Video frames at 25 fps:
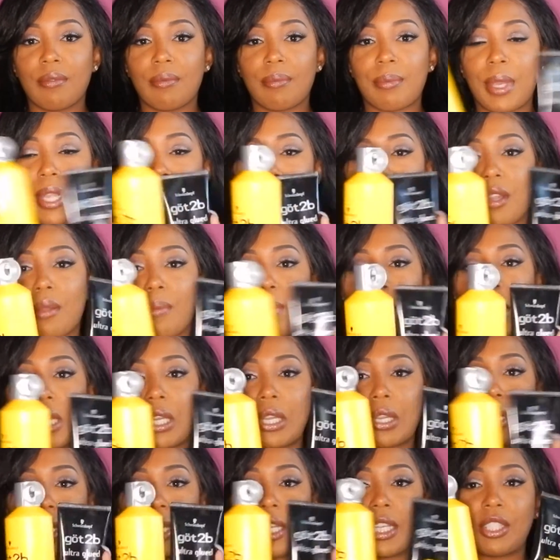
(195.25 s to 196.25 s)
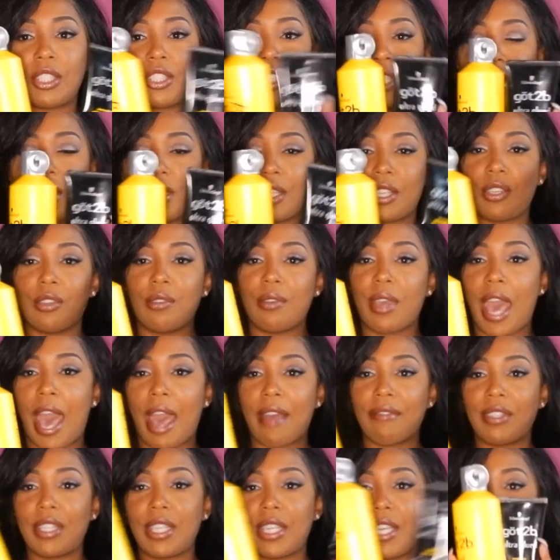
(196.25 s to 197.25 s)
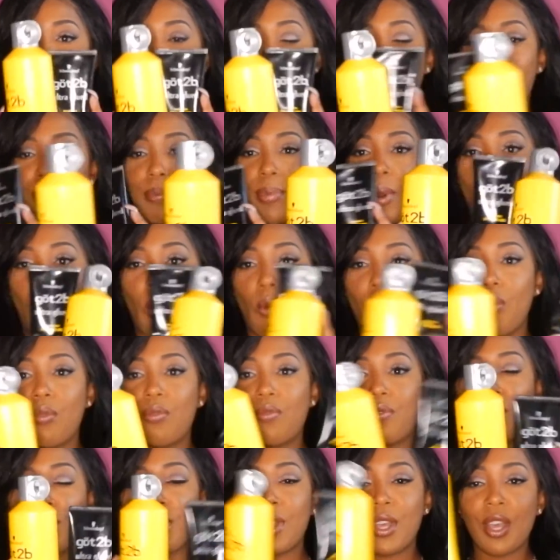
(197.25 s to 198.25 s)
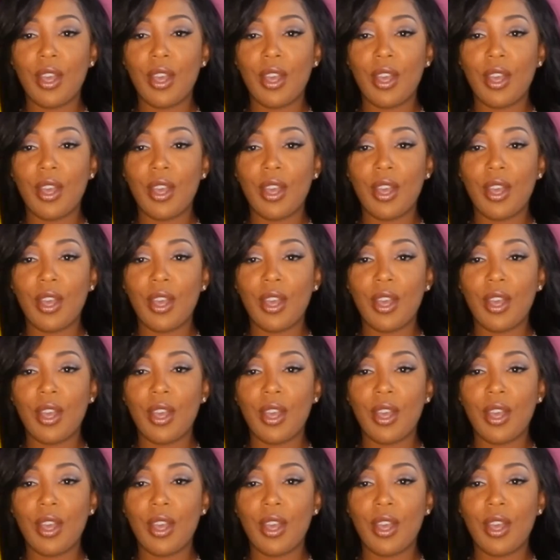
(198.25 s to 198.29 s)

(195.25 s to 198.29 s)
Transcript: Peanut butter and jelly. You have to get both